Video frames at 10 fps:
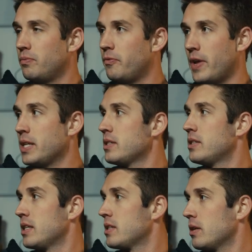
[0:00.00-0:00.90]
fence
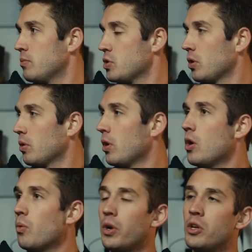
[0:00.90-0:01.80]
systems? Or
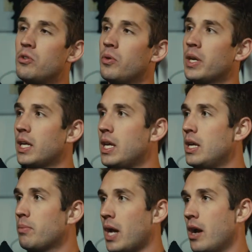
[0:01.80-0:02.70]
what are you doing to
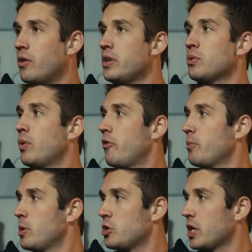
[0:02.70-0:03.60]
keep coyotes away
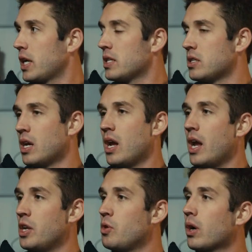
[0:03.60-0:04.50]
from your chickens?
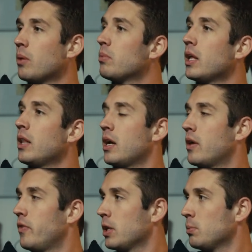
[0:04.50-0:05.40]
And you are completely
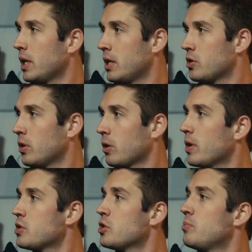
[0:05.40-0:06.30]
unavailable to answer their
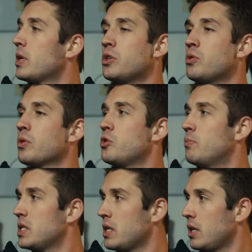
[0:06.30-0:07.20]
questions because you are too
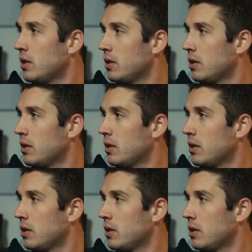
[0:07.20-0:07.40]
busy.